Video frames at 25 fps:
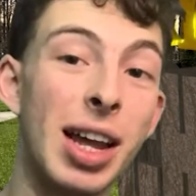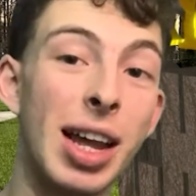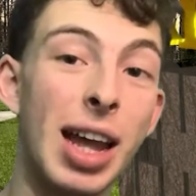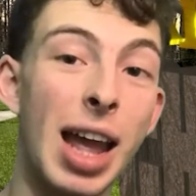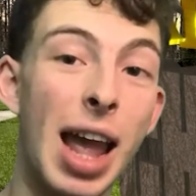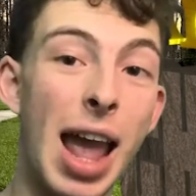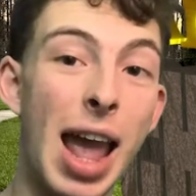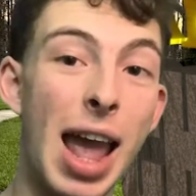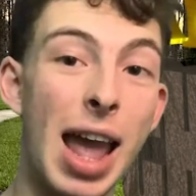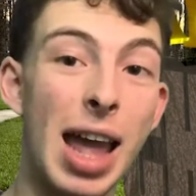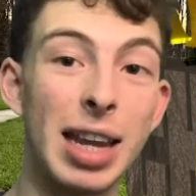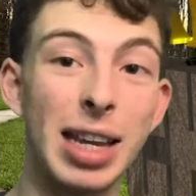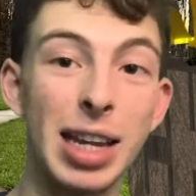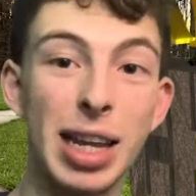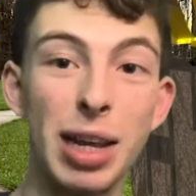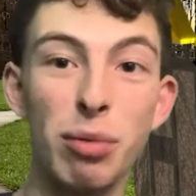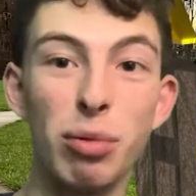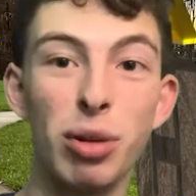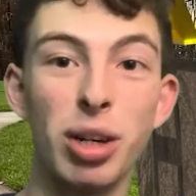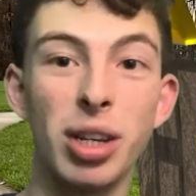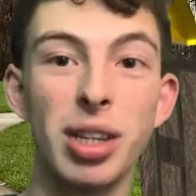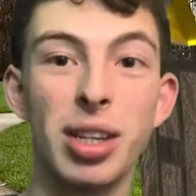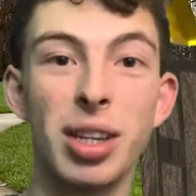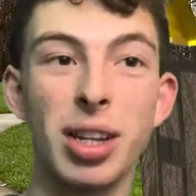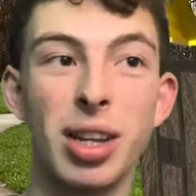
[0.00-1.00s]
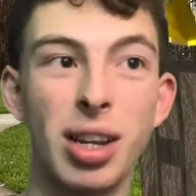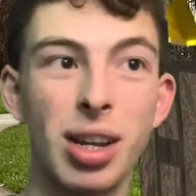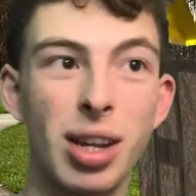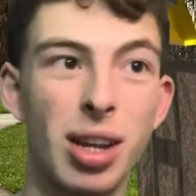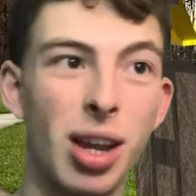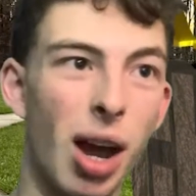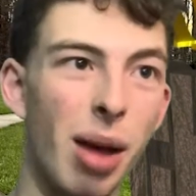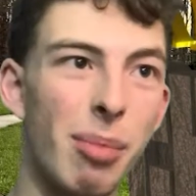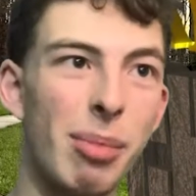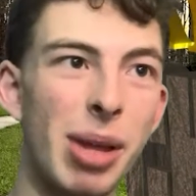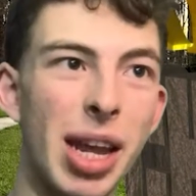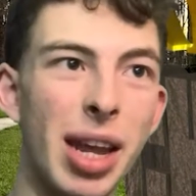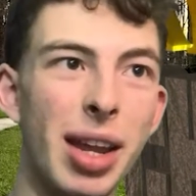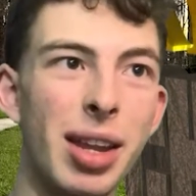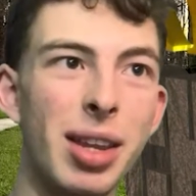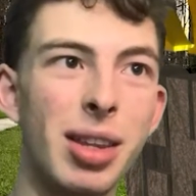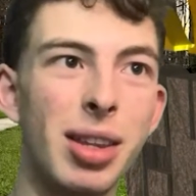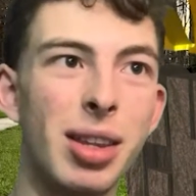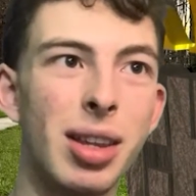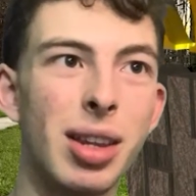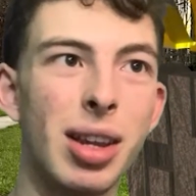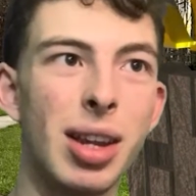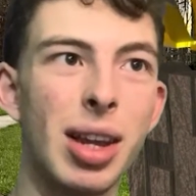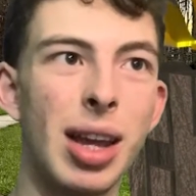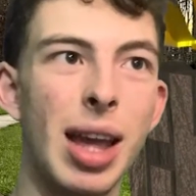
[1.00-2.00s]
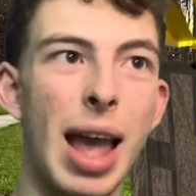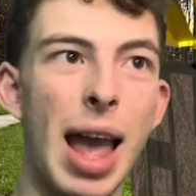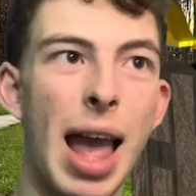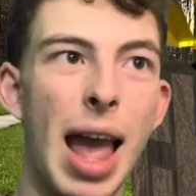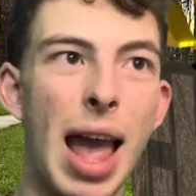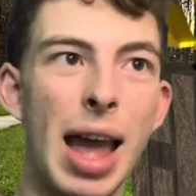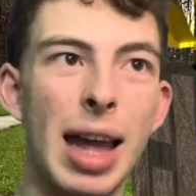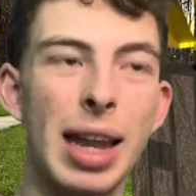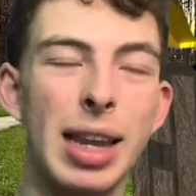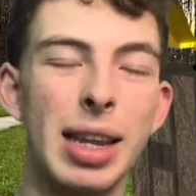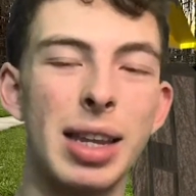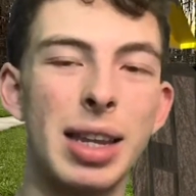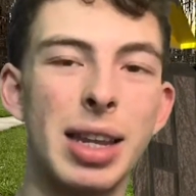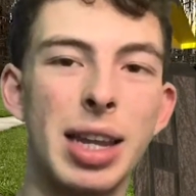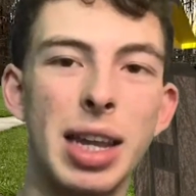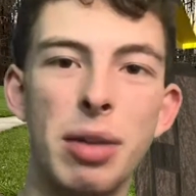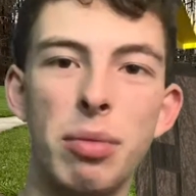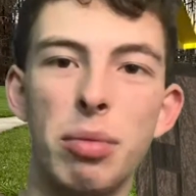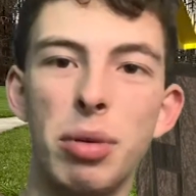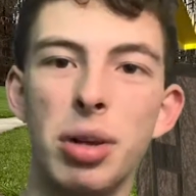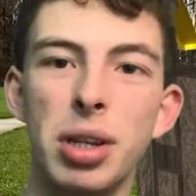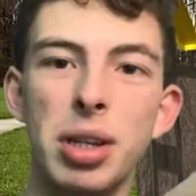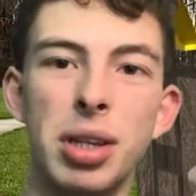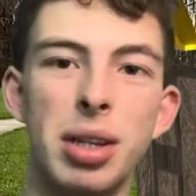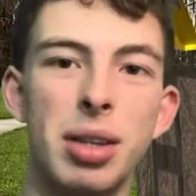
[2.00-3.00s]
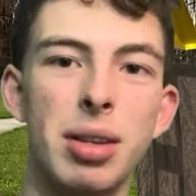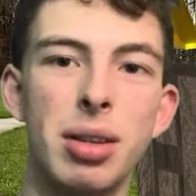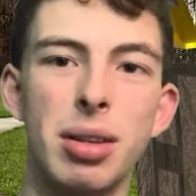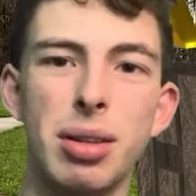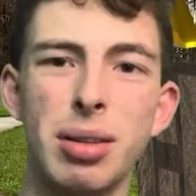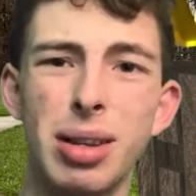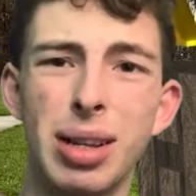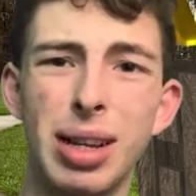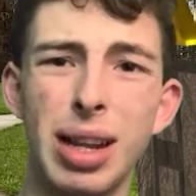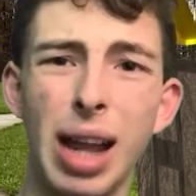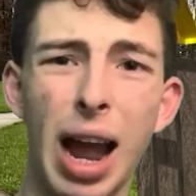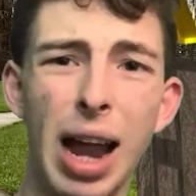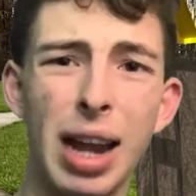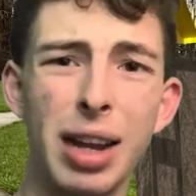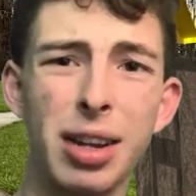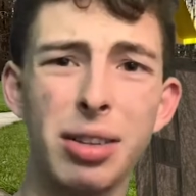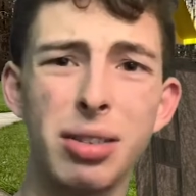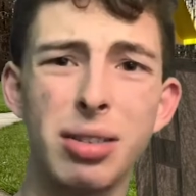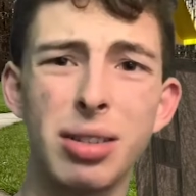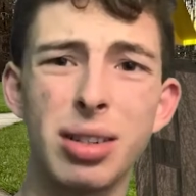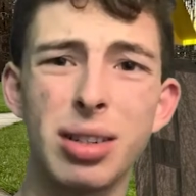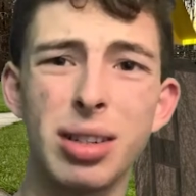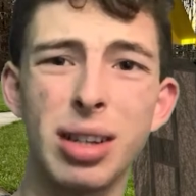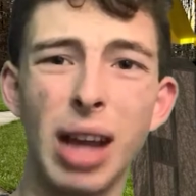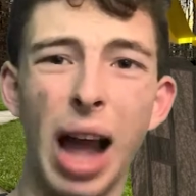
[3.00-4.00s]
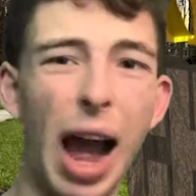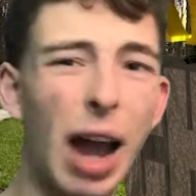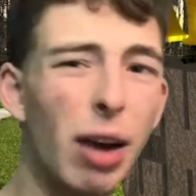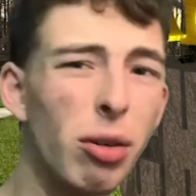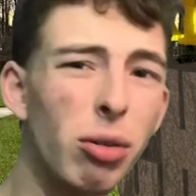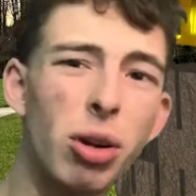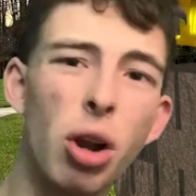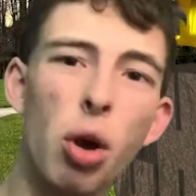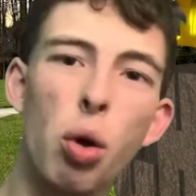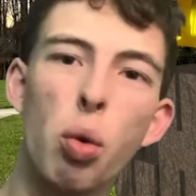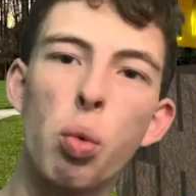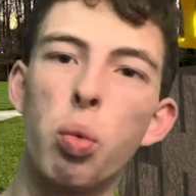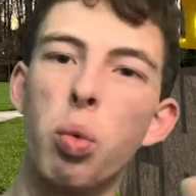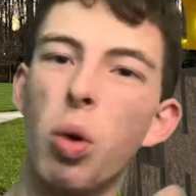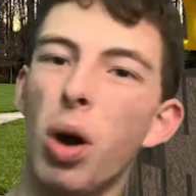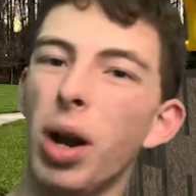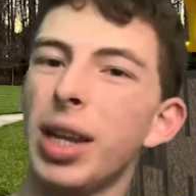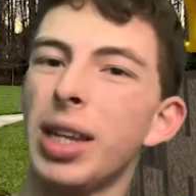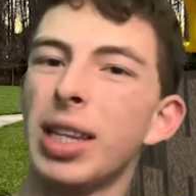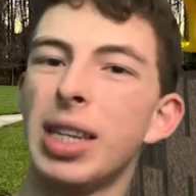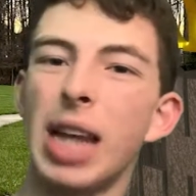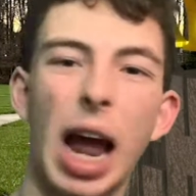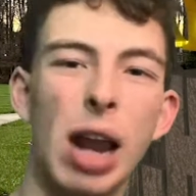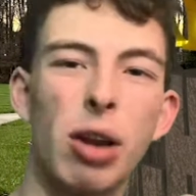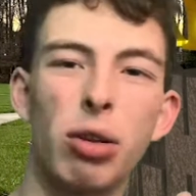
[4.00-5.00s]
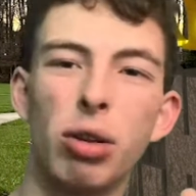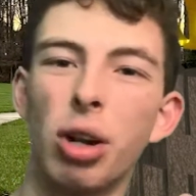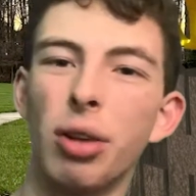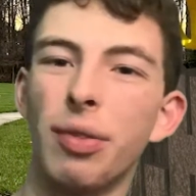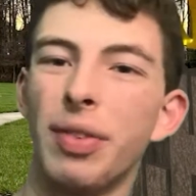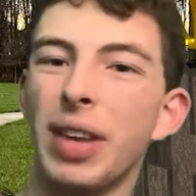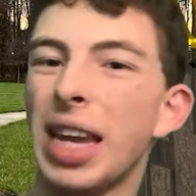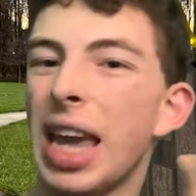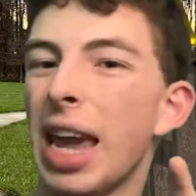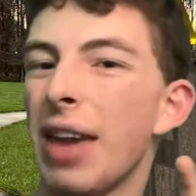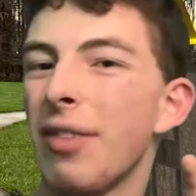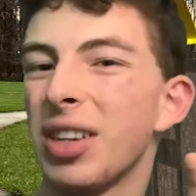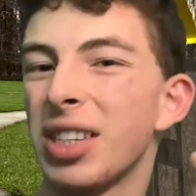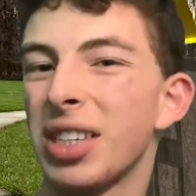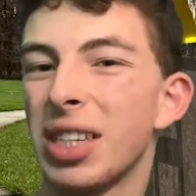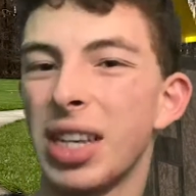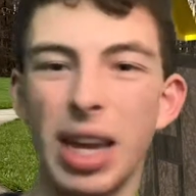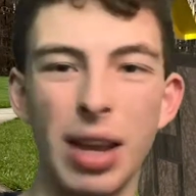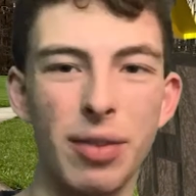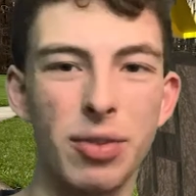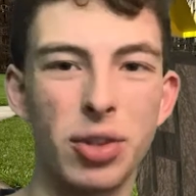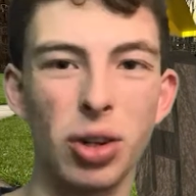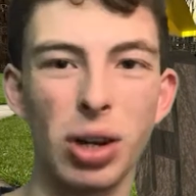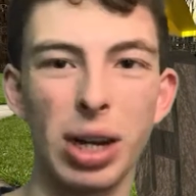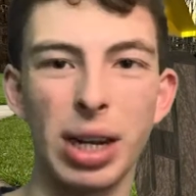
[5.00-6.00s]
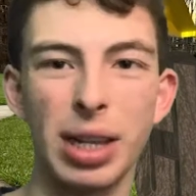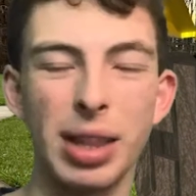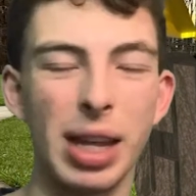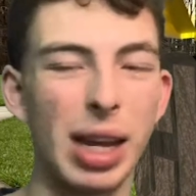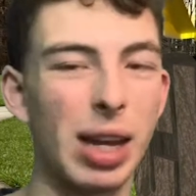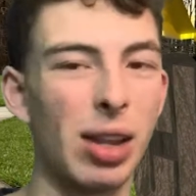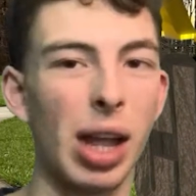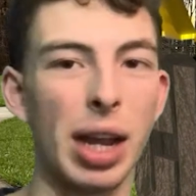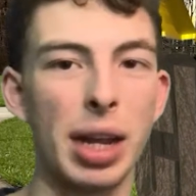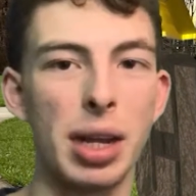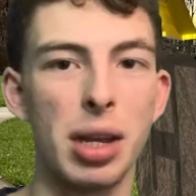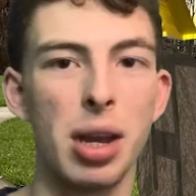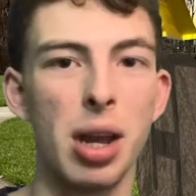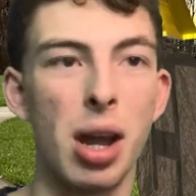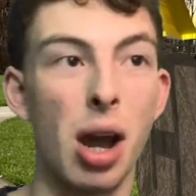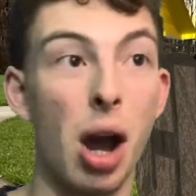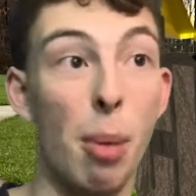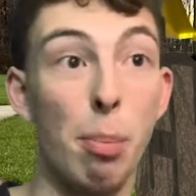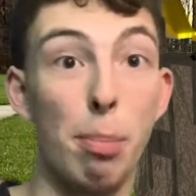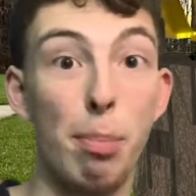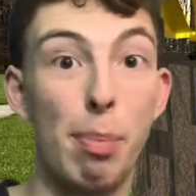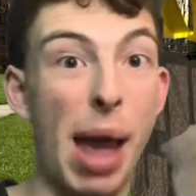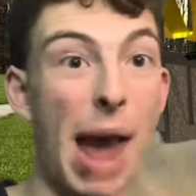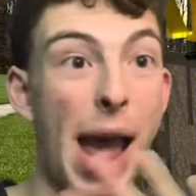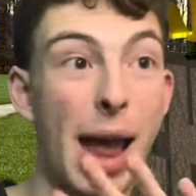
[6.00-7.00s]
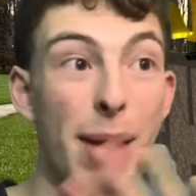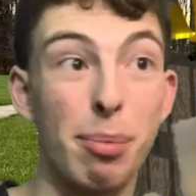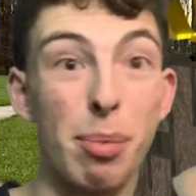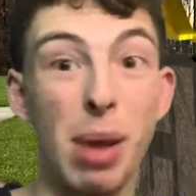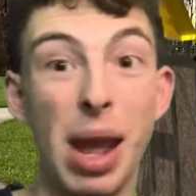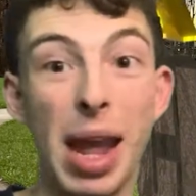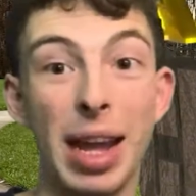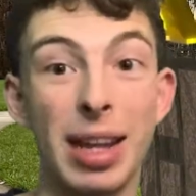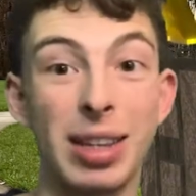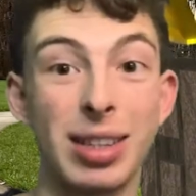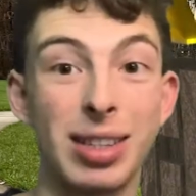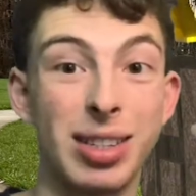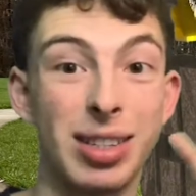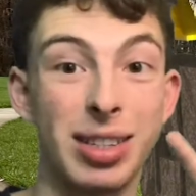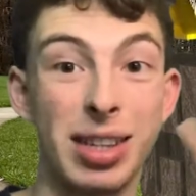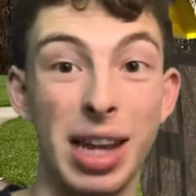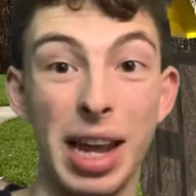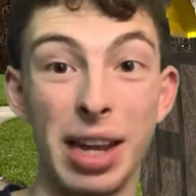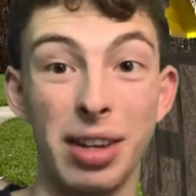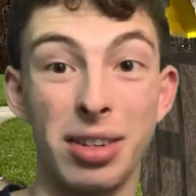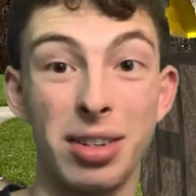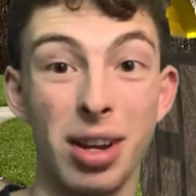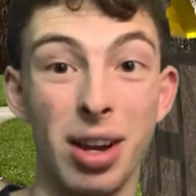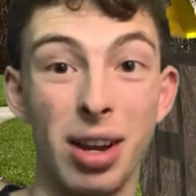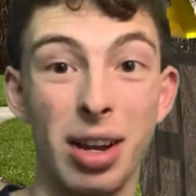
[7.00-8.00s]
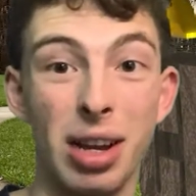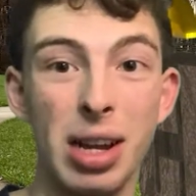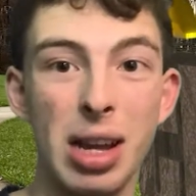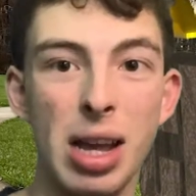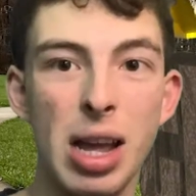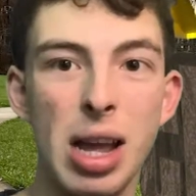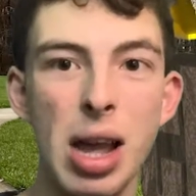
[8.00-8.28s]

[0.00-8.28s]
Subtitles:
and he would come in, and he would kind of, I don't know if he gave us gifts or anything, like a Batman Santa,